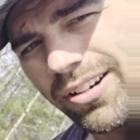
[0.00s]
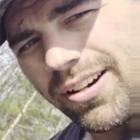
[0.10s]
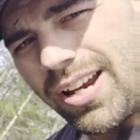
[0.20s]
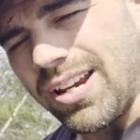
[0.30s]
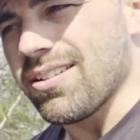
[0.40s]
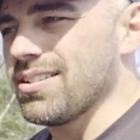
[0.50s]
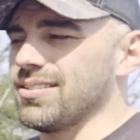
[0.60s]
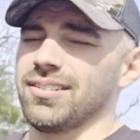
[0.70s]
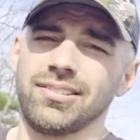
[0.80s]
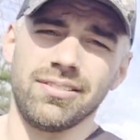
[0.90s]
right.
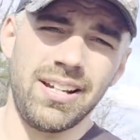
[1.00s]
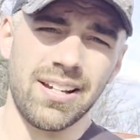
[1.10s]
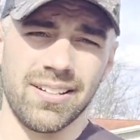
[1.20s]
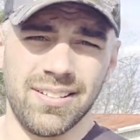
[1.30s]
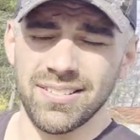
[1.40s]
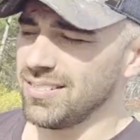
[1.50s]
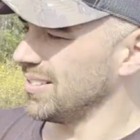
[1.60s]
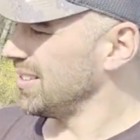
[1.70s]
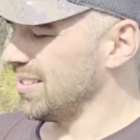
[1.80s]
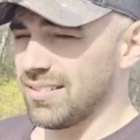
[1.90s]
So yeah,
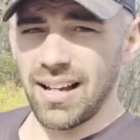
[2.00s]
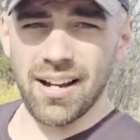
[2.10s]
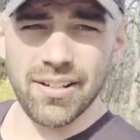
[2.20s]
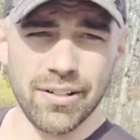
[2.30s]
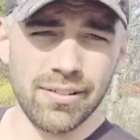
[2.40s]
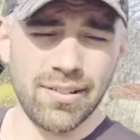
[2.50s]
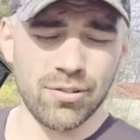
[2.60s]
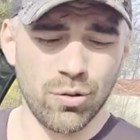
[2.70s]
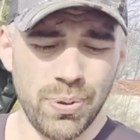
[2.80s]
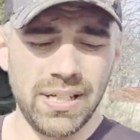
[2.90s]
out here in
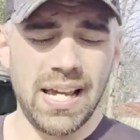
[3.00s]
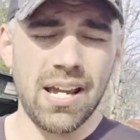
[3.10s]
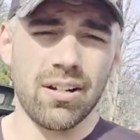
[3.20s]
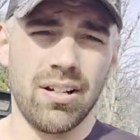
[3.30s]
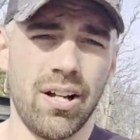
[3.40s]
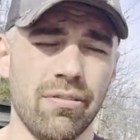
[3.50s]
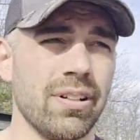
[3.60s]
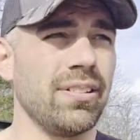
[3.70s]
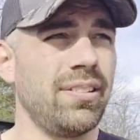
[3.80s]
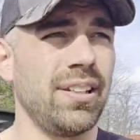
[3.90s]
central PA, got
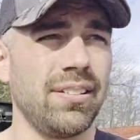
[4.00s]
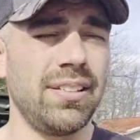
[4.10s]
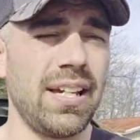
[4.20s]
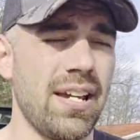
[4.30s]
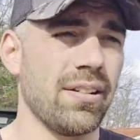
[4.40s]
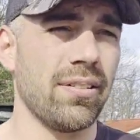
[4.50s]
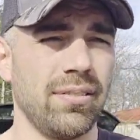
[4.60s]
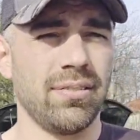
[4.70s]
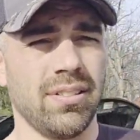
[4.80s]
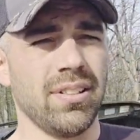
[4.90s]
160
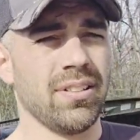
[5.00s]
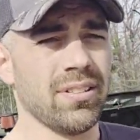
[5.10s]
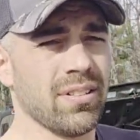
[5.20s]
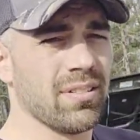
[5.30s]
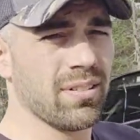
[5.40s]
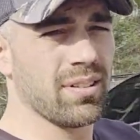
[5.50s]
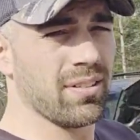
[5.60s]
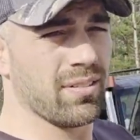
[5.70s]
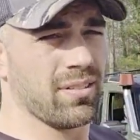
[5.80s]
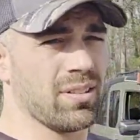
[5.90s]
acres
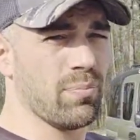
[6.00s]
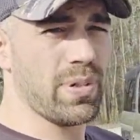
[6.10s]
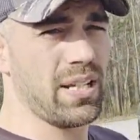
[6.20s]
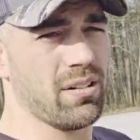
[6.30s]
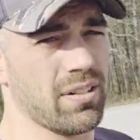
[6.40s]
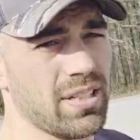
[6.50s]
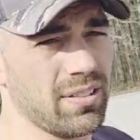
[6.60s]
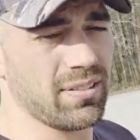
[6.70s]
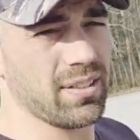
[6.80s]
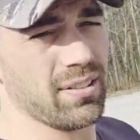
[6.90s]
to beat on these
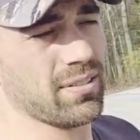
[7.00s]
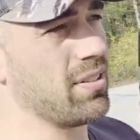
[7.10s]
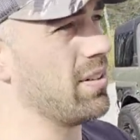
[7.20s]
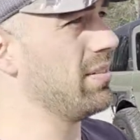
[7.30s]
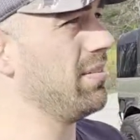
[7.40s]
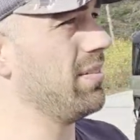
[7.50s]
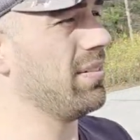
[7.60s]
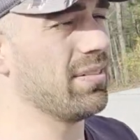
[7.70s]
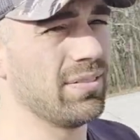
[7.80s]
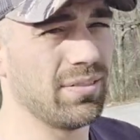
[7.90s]
things on.
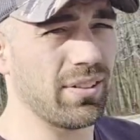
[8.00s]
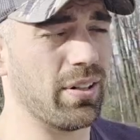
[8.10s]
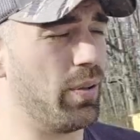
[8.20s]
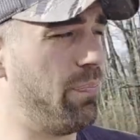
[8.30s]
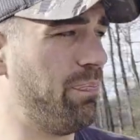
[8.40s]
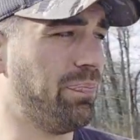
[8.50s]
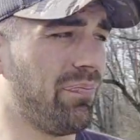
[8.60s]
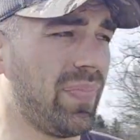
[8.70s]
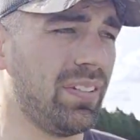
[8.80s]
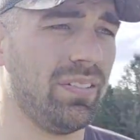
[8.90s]
So
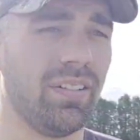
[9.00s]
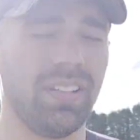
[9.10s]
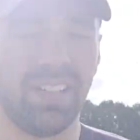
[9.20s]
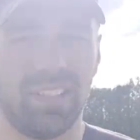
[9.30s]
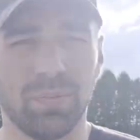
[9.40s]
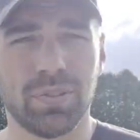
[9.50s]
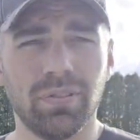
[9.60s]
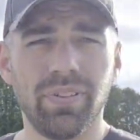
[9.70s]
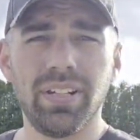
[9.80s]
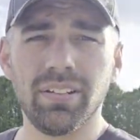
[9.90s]
you're gonna get some cool
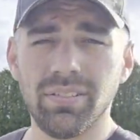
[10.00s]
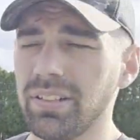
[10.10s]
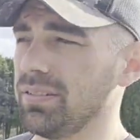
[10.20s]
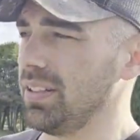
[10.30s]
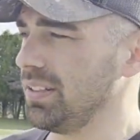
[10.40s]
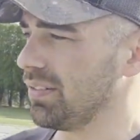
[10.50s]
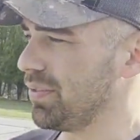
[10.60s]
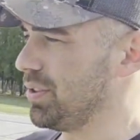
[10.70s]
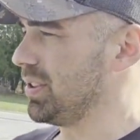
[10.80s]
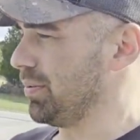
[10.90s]
videos here in the near
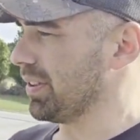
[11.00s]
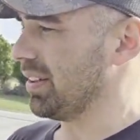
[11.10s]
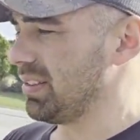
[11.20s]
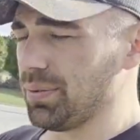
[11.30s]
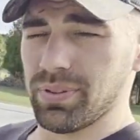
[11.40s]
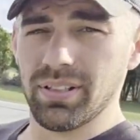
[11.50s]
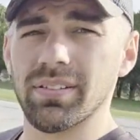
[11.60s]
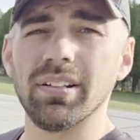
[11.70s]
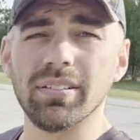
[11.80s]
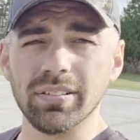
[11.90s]
future. We're gonna see what these
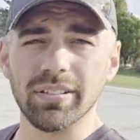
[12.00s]
things are